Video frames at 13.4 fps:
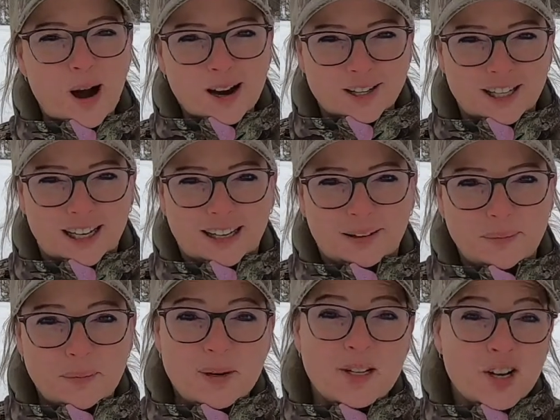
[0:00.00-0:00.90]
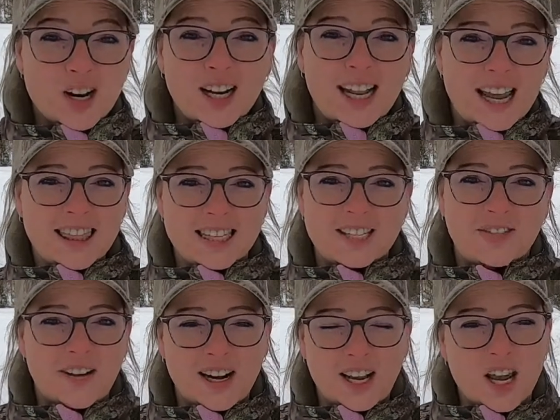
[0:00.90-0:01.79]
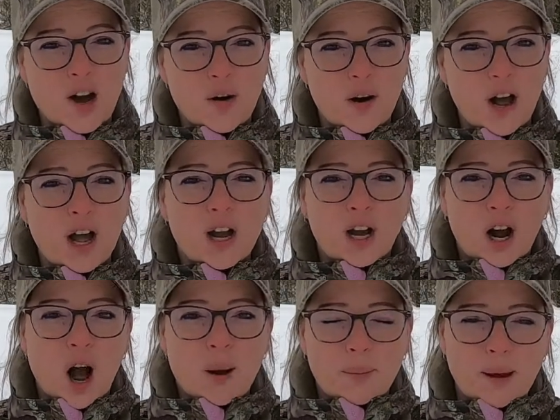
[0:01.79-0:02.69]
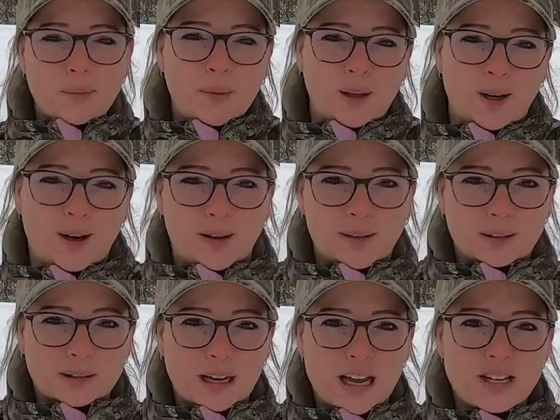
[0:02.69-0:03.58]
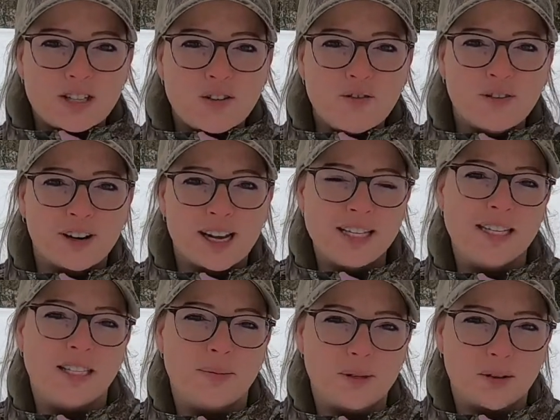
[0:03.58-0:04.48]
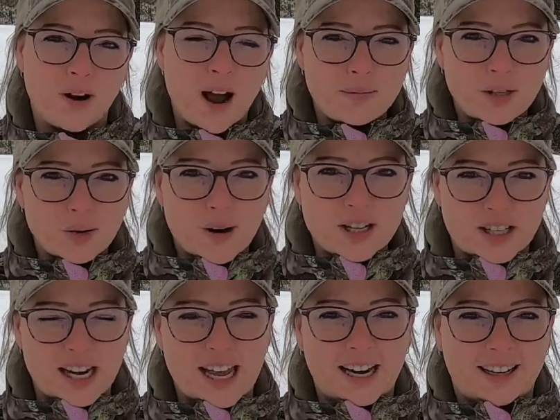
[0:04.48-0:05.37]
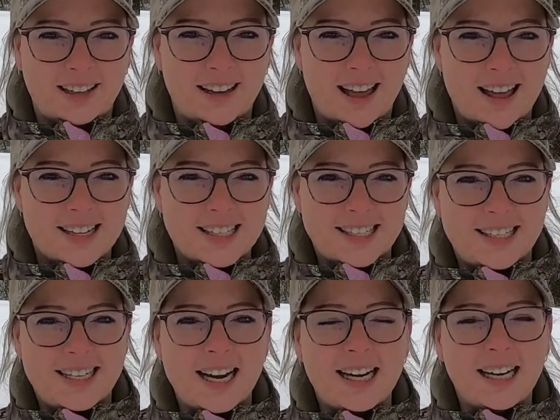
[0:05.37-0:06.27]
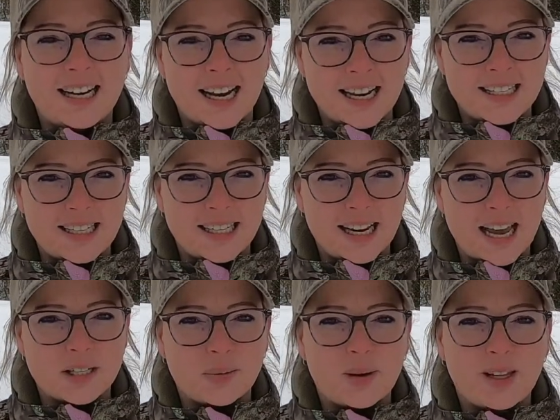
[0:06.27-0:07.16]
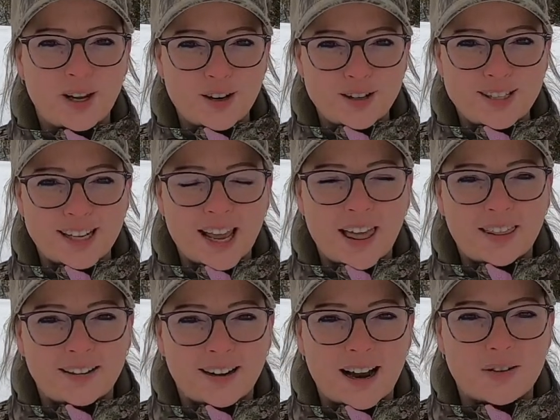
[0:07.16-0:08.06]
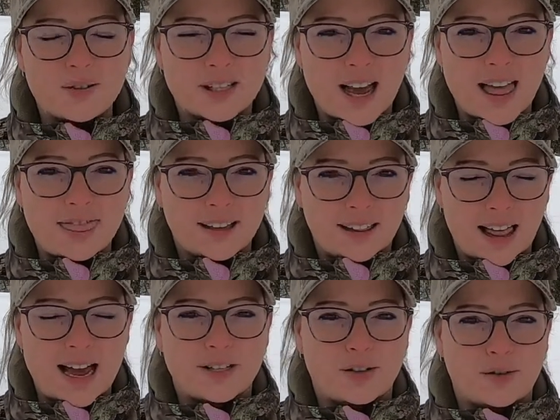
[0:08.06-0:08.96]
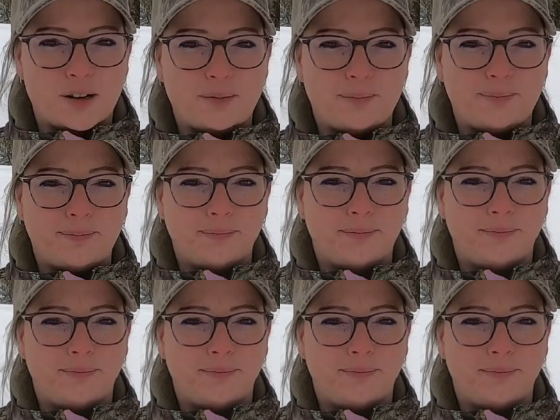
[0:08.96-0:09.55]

watching. Be sure to like this video, comment below, and don't forget to subscribe to our channel to stay connected as we learn together outside the classroom.